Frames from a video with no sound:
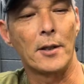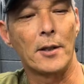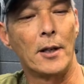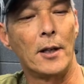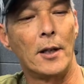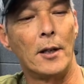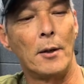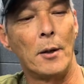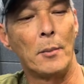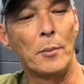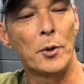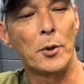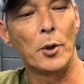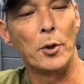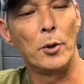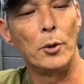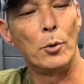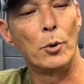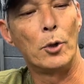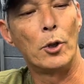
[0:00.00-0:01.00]
Uh, I'm sure
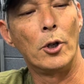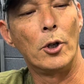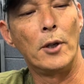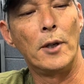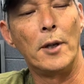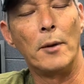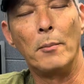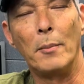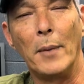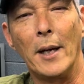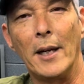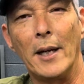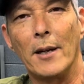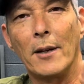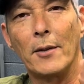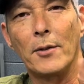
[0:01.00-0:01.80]
you could make